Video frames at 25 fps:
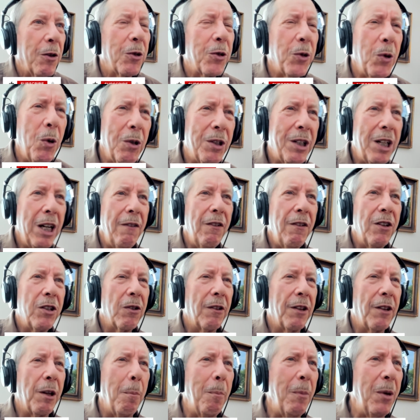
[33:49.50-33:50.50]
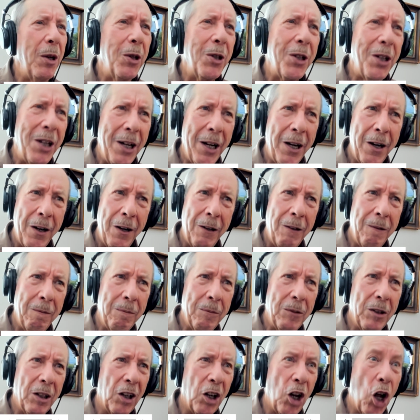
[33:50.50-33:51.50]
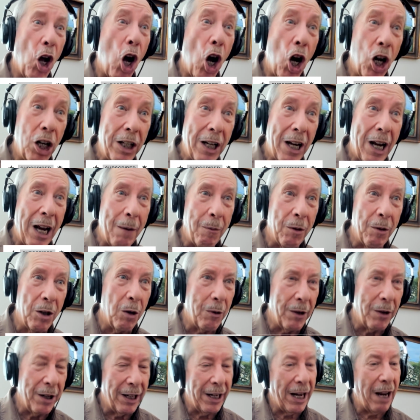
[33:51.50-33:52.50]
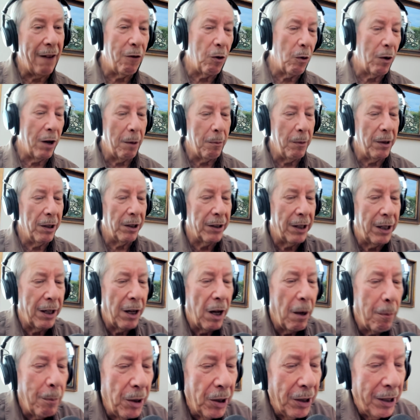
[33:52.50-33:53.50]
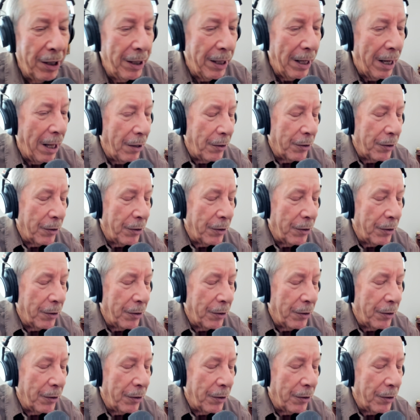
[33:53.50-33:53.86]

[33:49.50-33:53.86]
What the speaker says: There's an old TV show, The Millionaire, long time ago, where he gave away $1 million.